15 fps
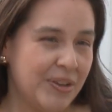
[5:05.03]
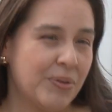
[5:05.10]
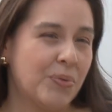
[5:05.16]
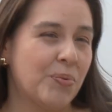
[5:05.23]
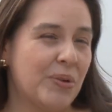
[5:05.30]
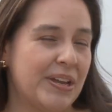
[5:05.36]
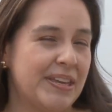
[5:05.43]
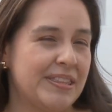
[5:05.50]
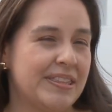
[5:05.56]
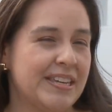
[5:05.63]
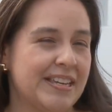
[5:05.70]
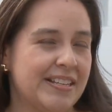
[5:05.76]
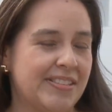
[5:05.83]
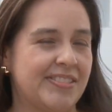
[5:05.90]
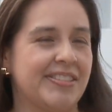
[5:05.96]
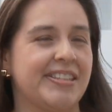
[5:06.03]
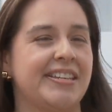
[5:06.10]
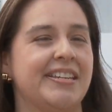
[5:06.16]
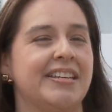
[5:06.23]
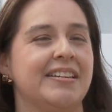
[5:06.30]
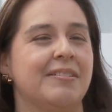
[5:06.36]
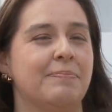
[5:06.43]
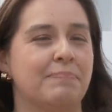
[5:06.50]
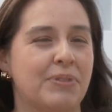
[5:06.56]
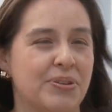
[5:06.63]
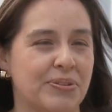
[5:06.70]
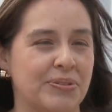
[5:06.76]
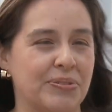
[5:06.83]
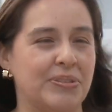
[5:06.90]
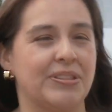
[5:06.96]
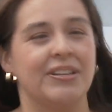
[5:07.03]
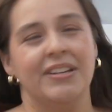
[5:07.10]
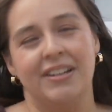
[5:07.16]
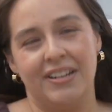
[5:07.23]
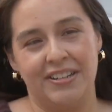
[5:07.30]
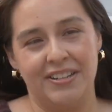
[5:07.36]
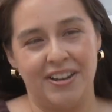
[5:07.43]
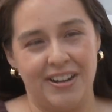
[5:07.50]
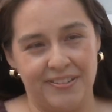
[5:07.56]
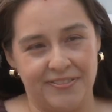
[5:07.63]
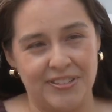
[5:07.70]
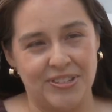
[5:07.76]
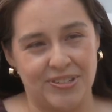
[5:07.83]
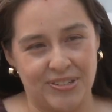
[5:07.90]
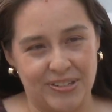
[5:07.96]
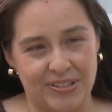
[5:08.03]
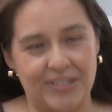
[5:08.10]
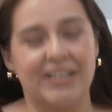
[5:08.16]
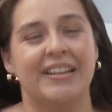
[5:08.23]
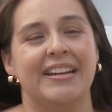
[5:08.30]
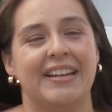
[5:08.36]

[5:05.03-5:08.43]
when they see both an officer